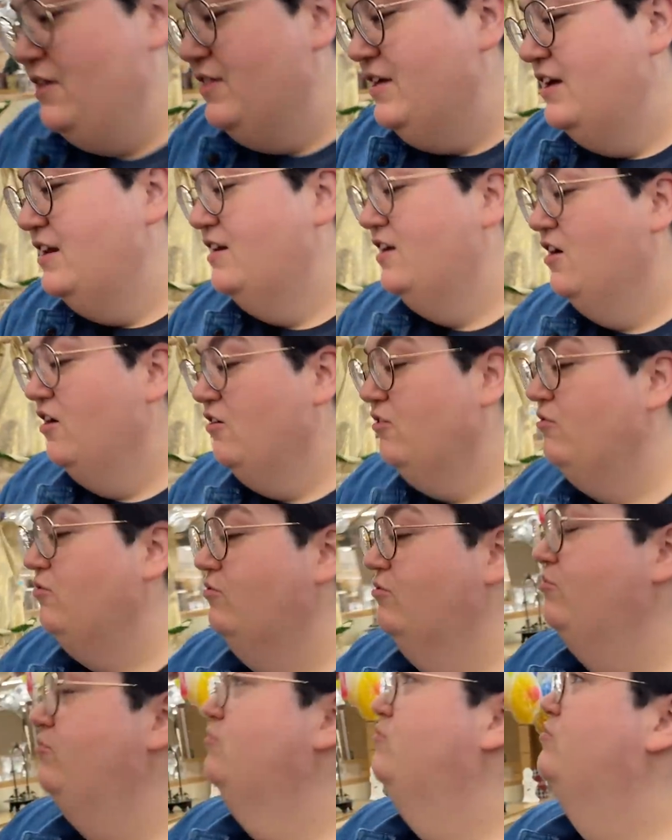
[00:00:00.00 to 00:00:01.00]
they But they know. also
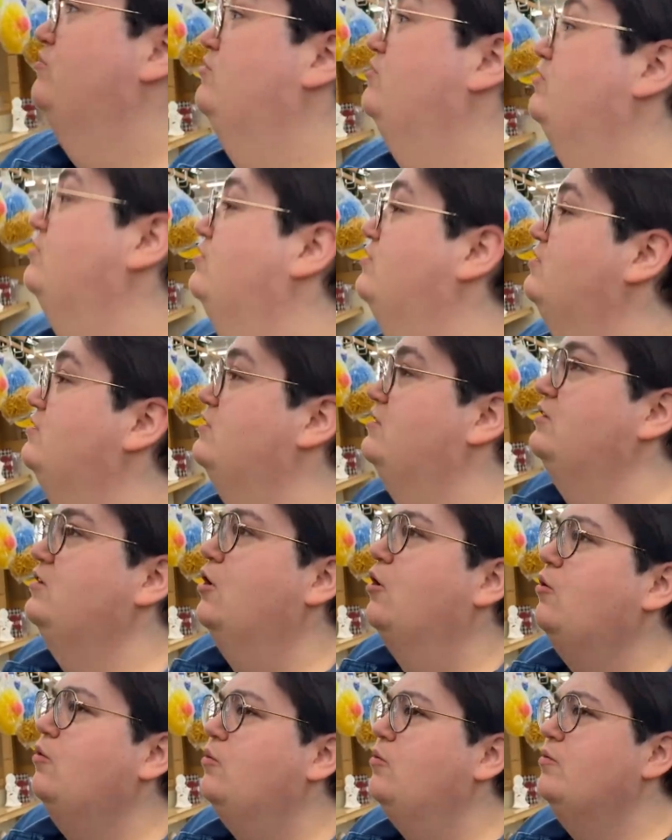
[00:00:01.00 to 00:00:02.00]
could have seen it
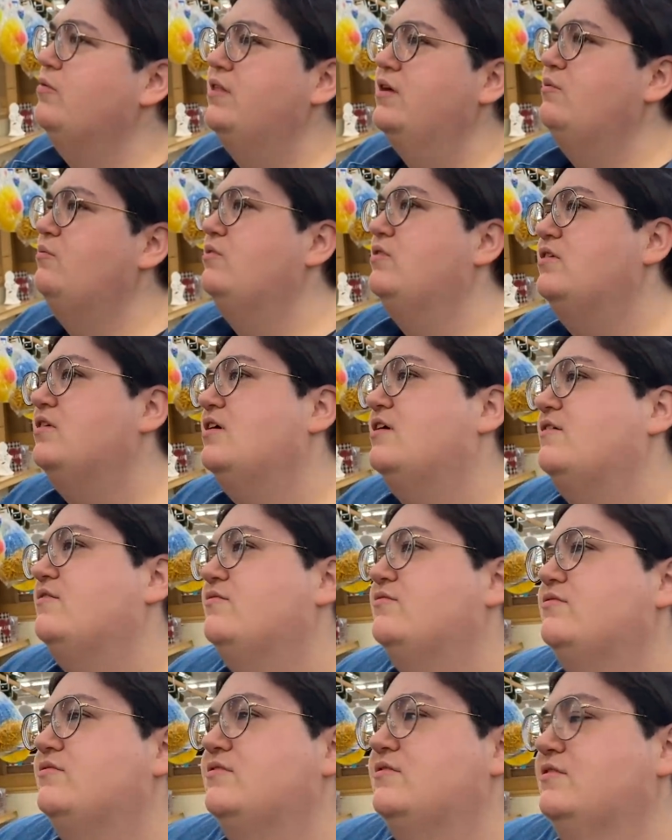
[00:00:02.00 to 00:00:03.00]
like no, I did. They wouldn't
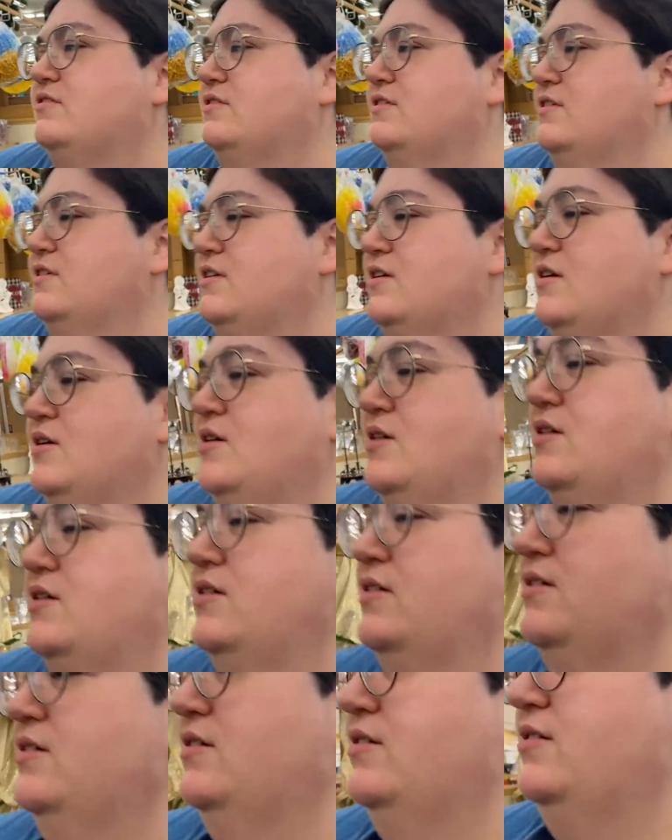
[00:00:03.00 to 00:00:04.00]
have. Okay, anyway, I'm
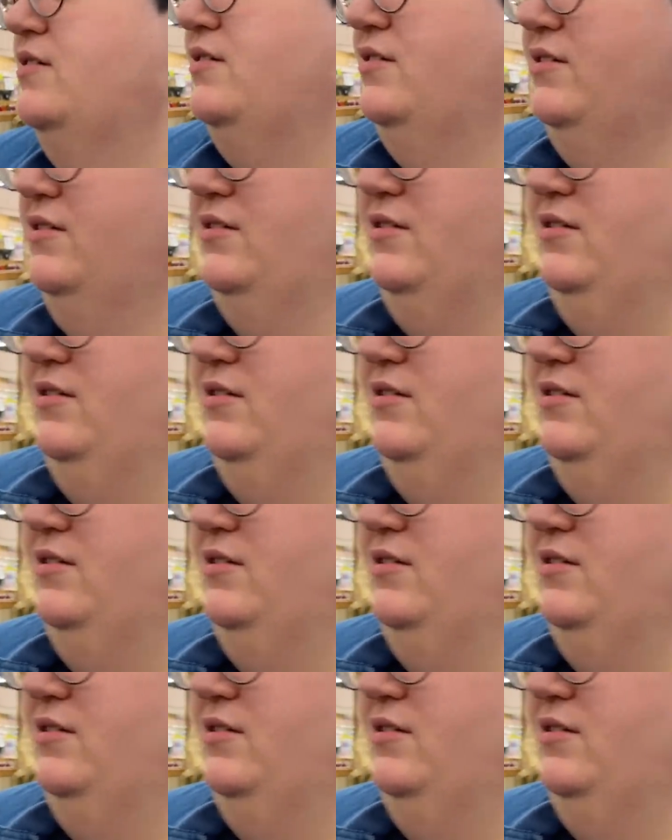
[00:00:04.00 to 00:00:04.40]
sorry to spoil the